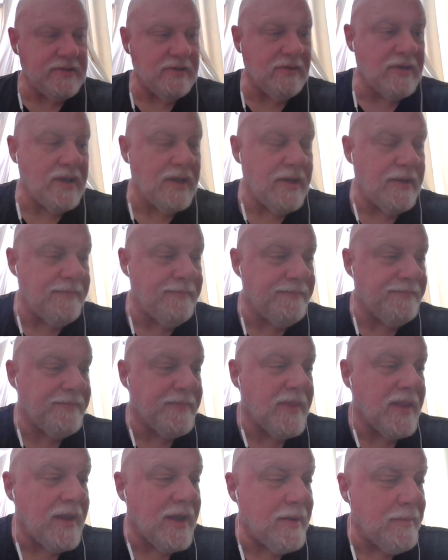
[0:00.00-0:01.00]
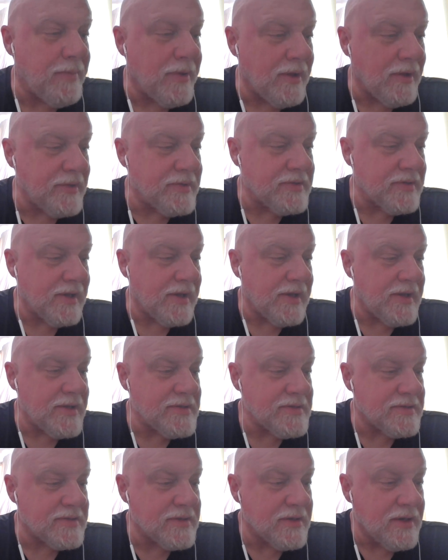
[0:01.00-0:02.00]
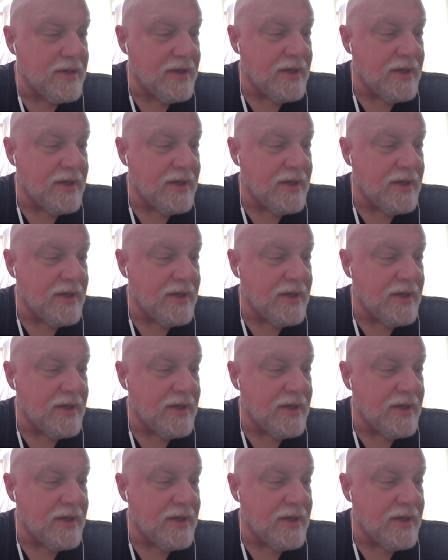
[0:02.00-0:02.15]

Okay, I apologize.